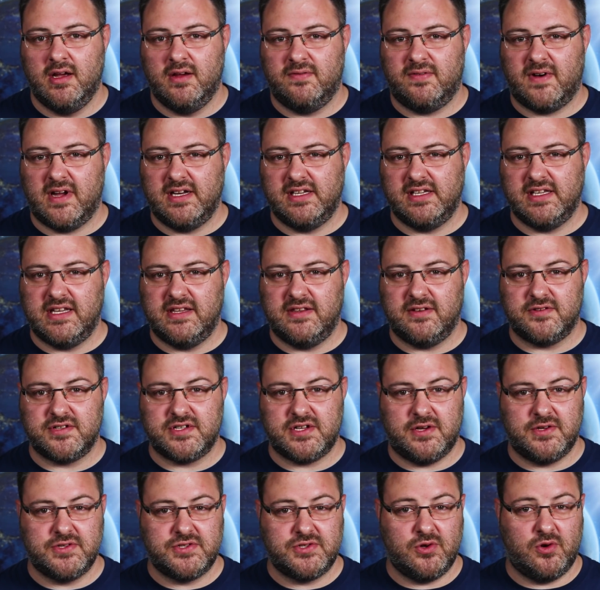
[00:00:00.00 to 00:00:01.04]
Finally, there's
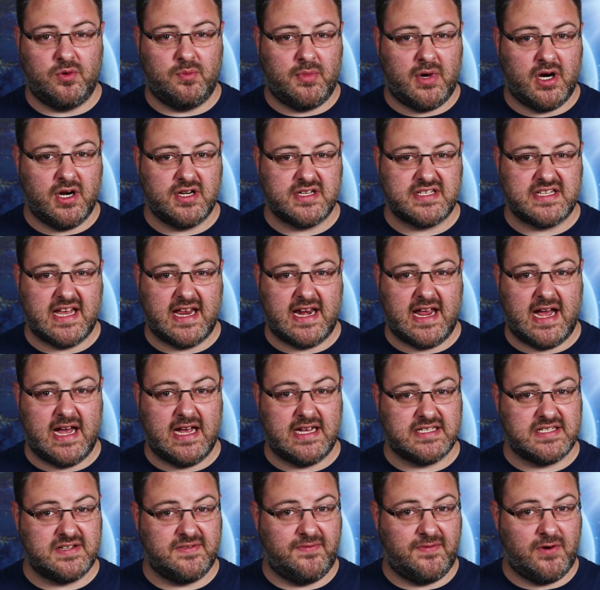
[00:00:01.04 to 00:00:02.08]
also Mars that
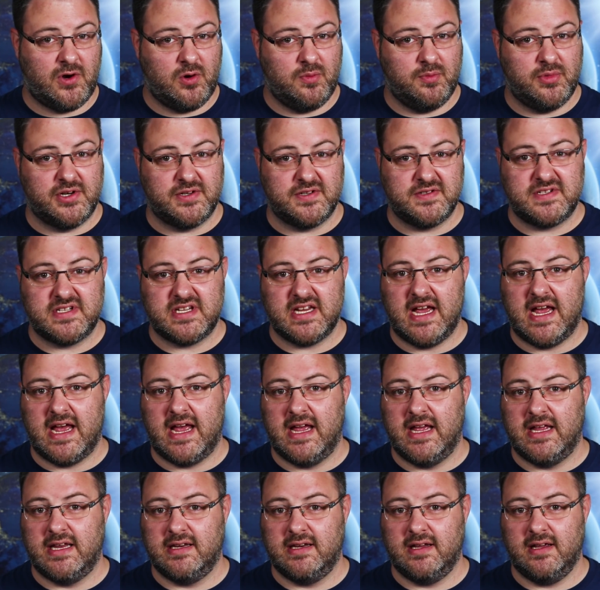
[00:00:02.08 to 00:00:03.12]
has Phobos,
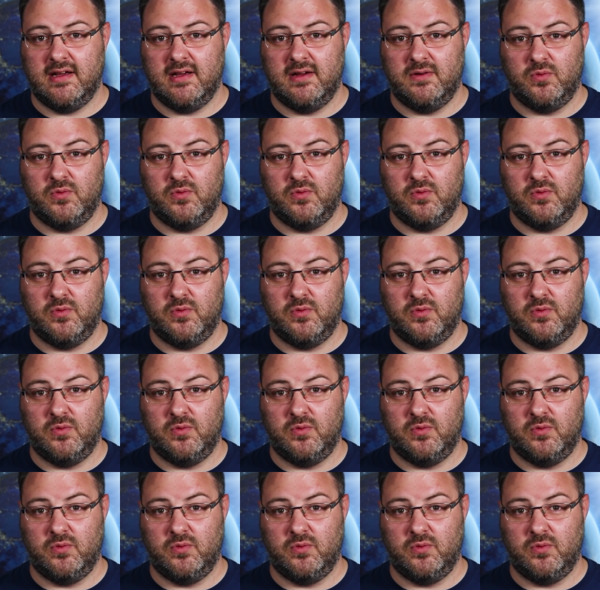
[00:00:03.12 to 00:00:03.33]
and